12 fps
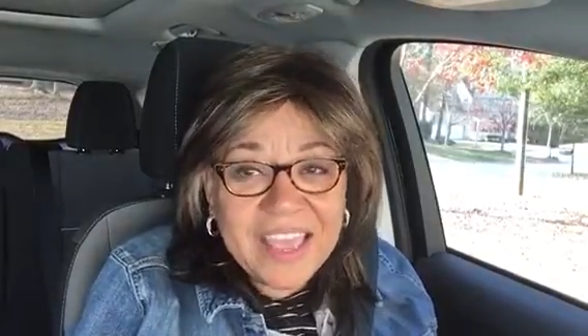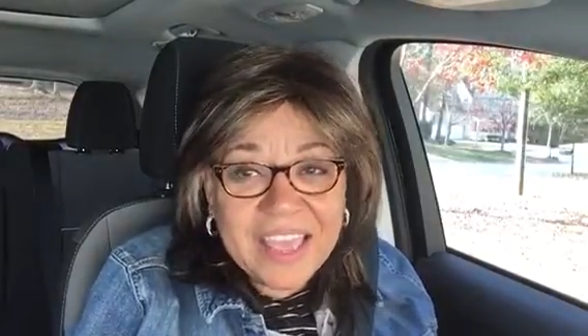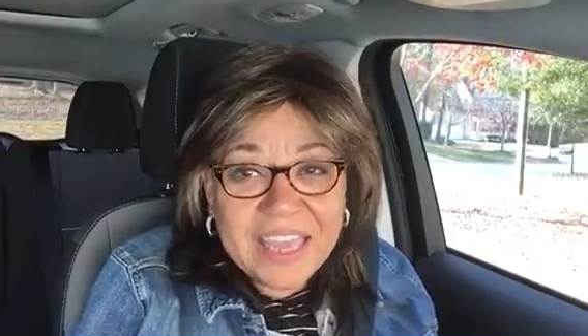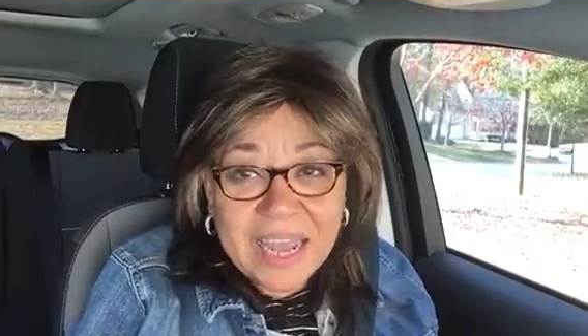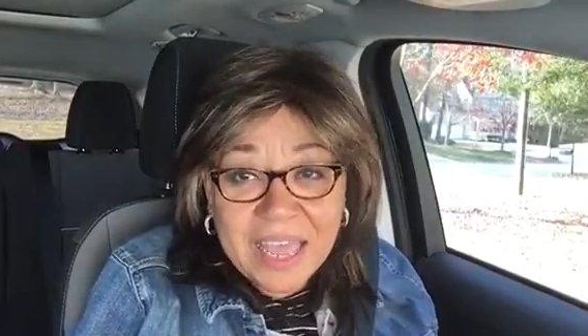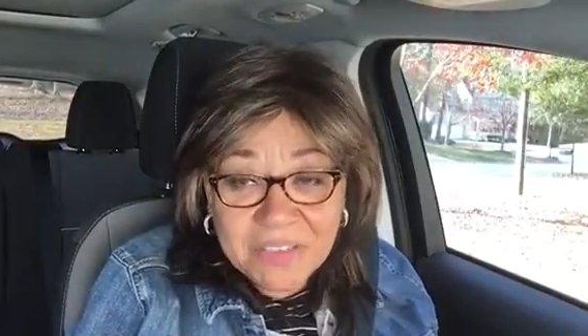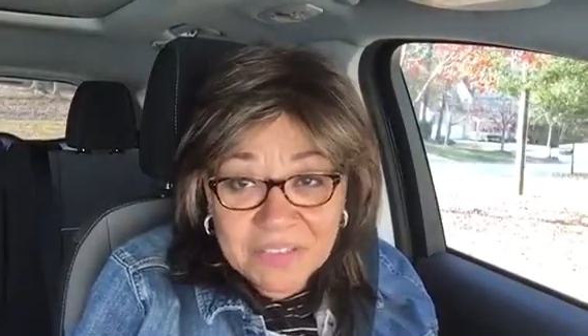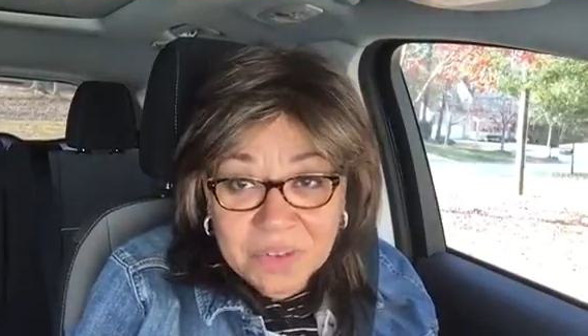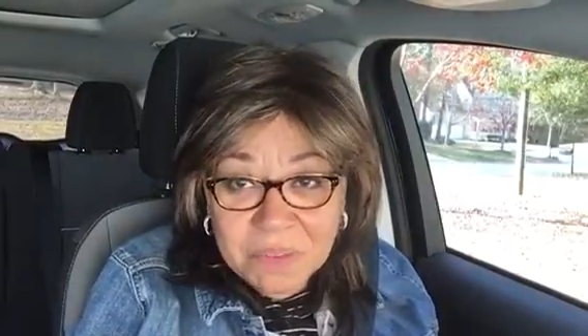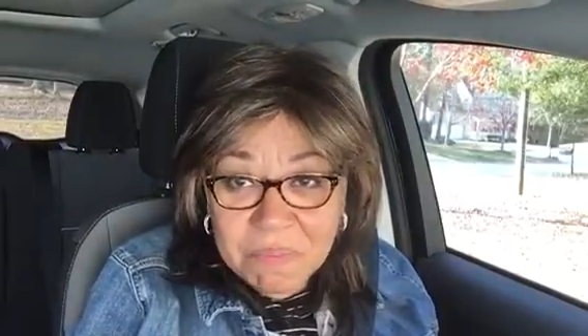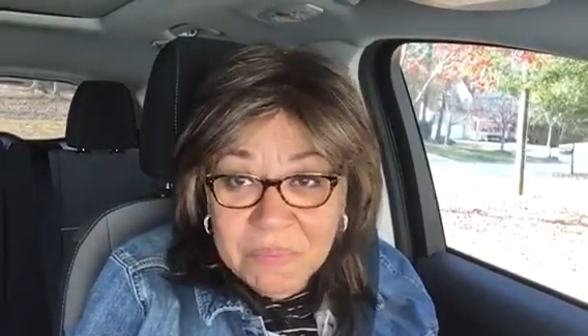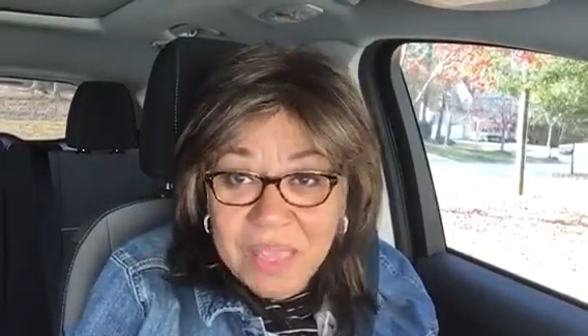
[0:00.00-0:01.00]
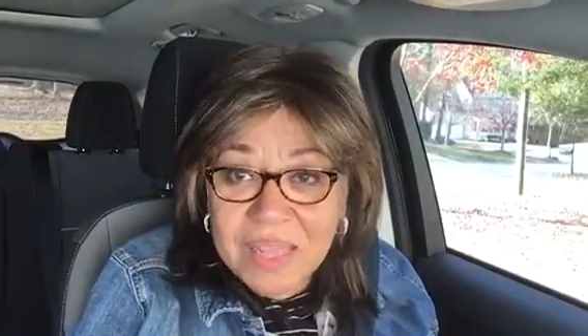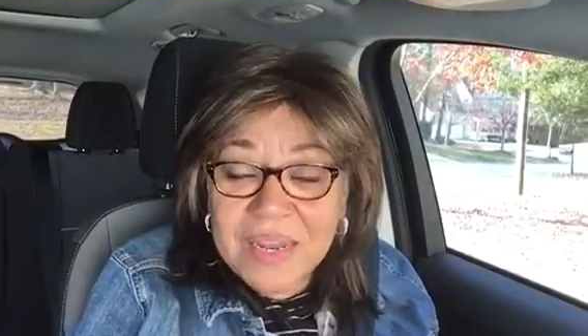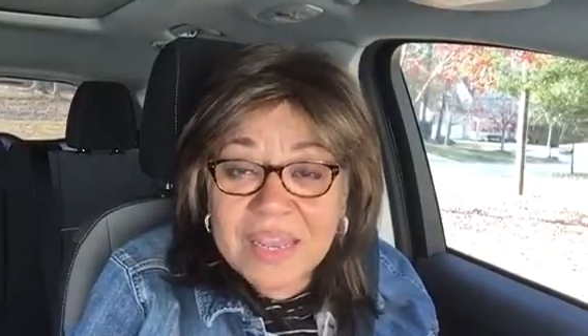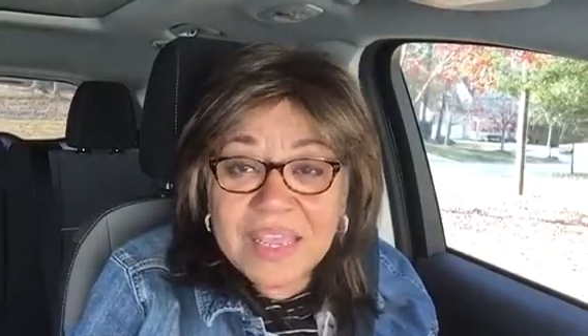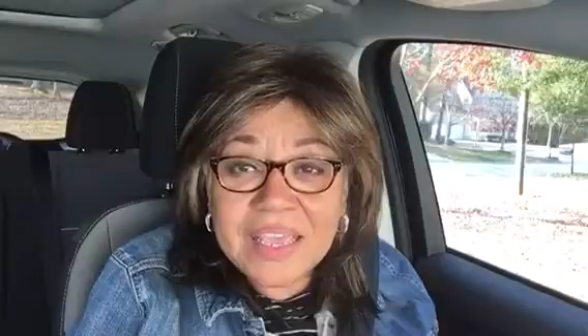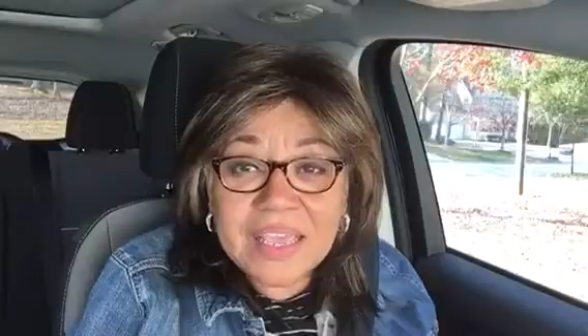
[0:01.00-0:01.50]
and I have to admit
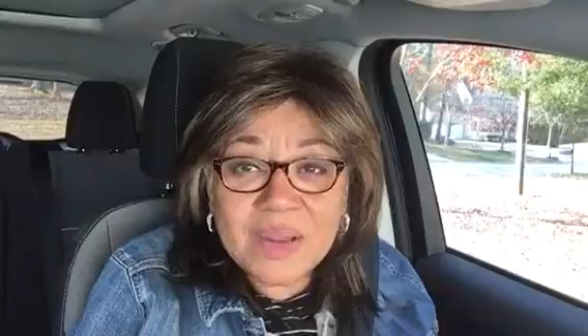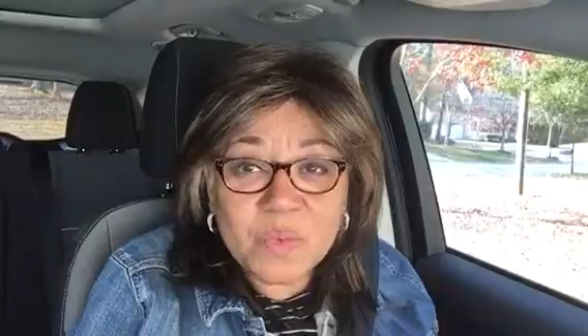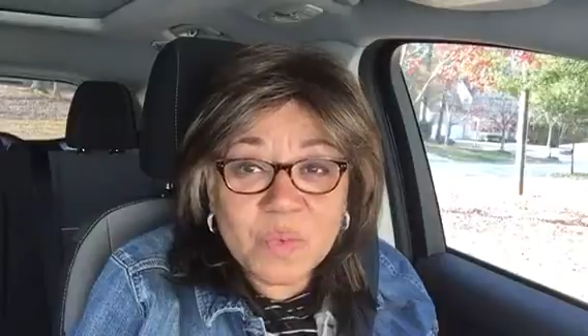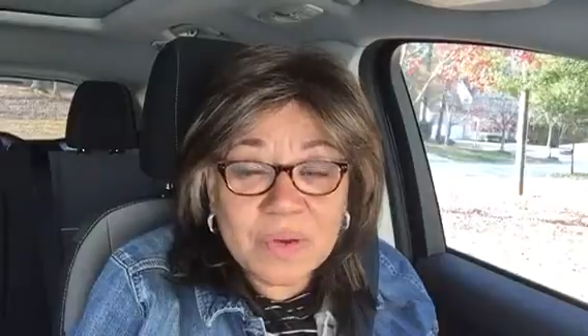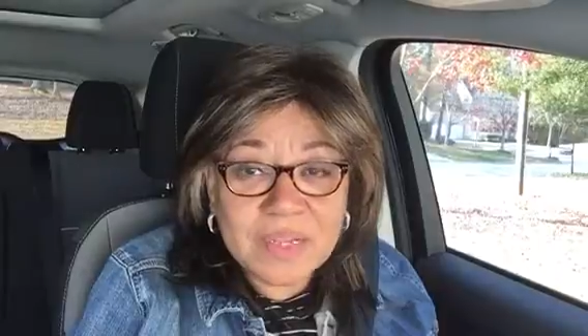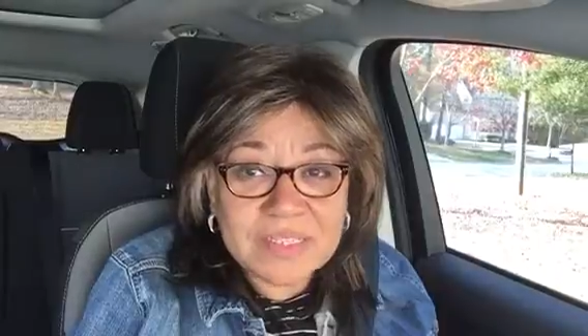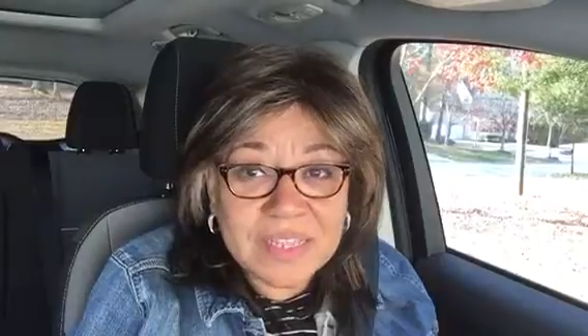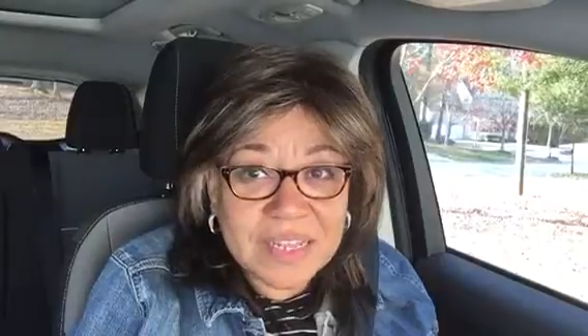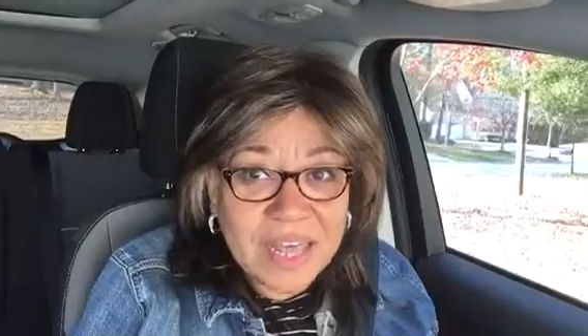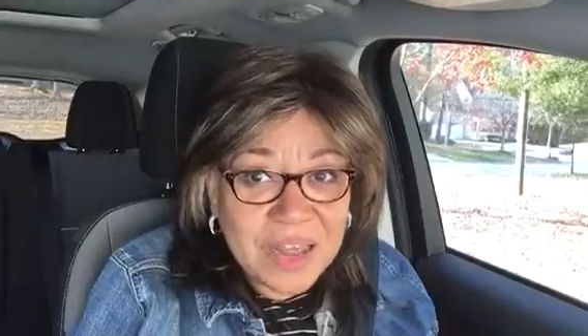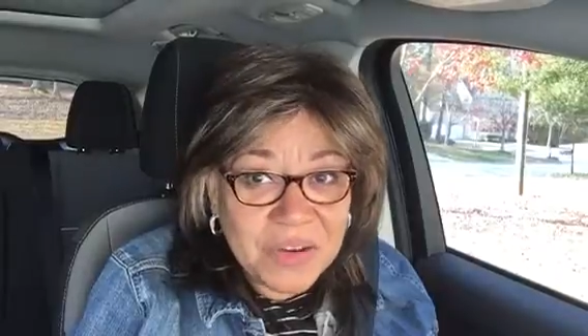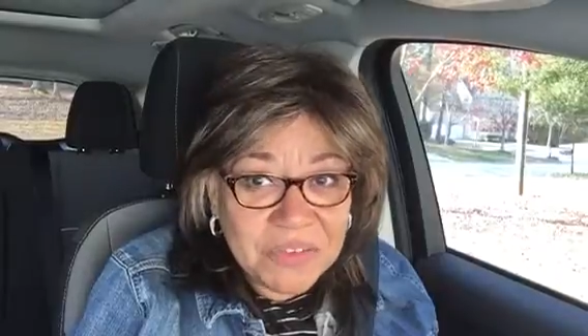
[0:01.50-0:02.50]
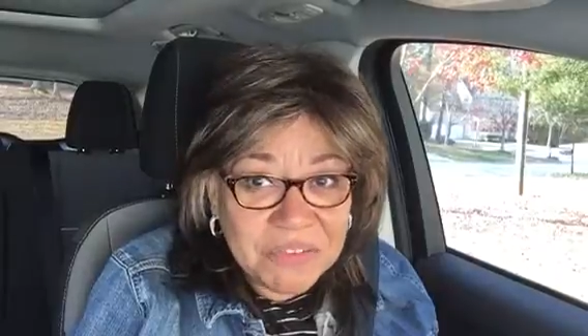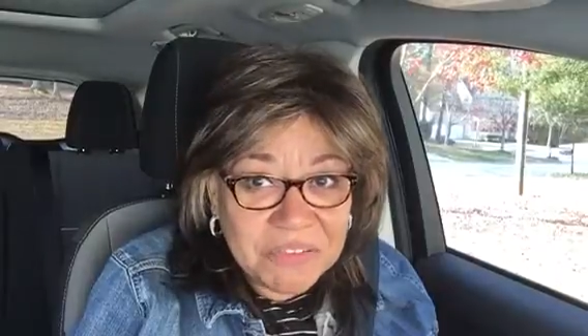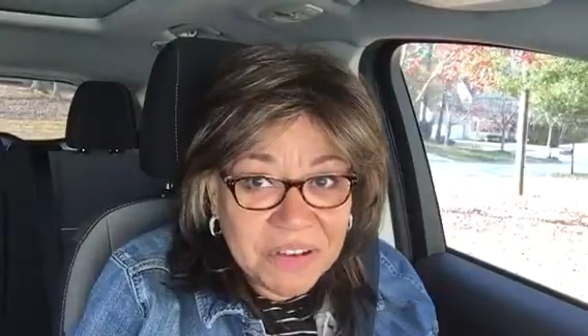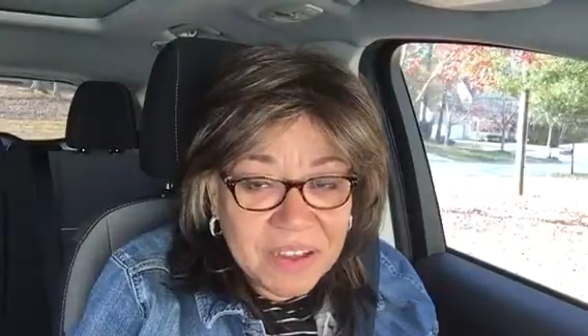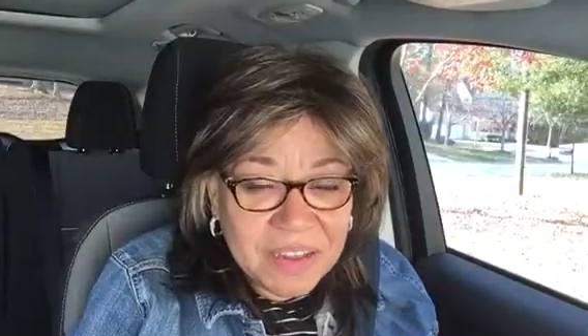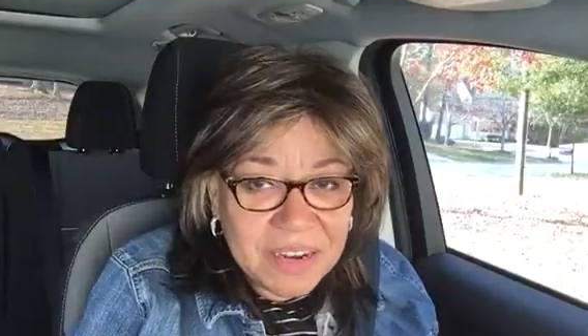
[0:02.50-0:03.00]
it was a lot of
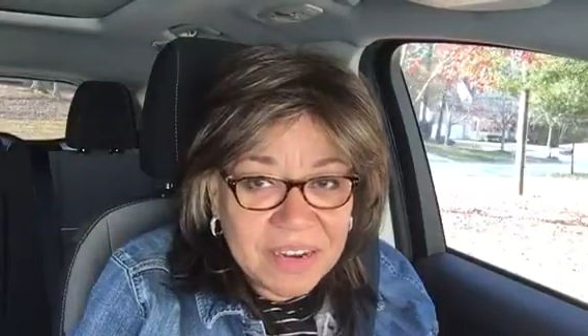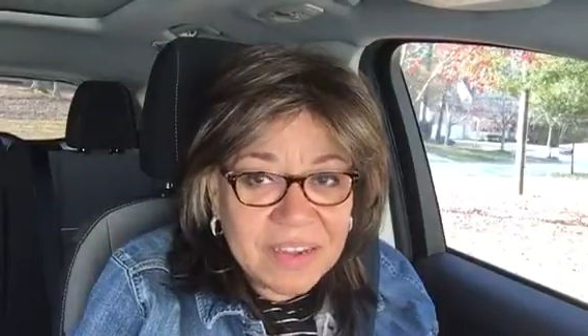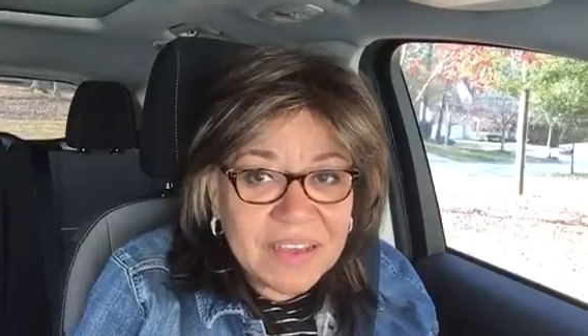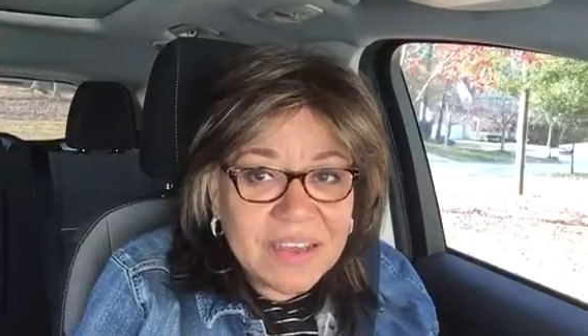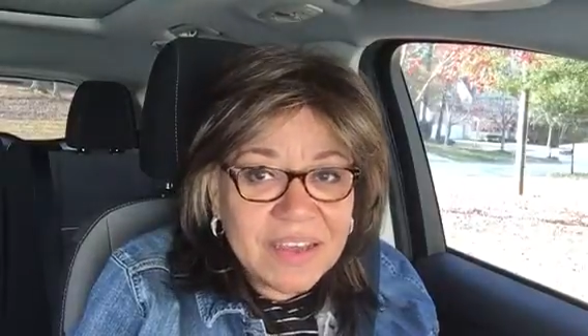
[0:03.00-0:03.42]
fun.